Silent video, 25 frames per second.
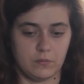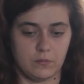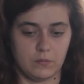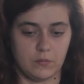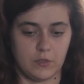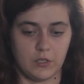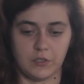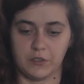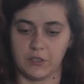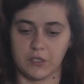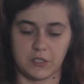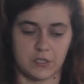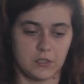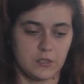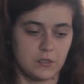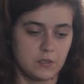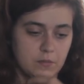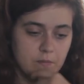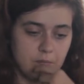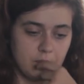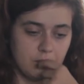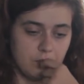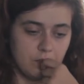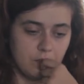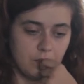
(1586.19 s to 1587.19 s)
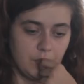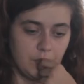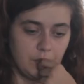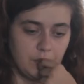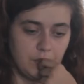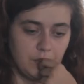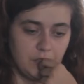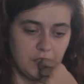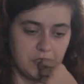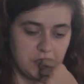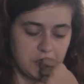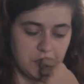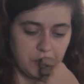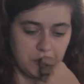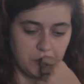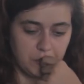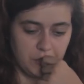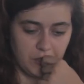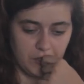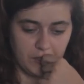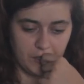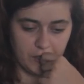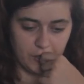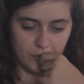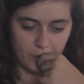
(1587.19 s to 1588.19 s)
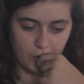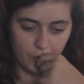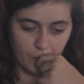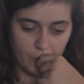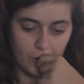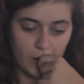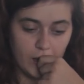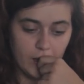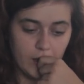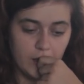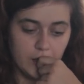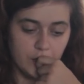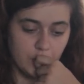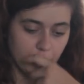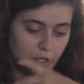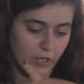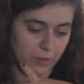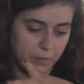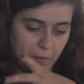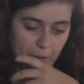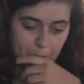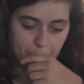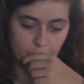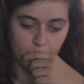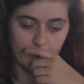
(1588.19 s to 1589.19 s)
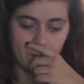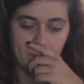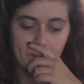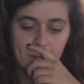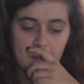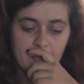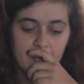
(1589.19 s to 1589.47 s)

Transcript: It doesn't. It doesn't include the letter O. You get my point.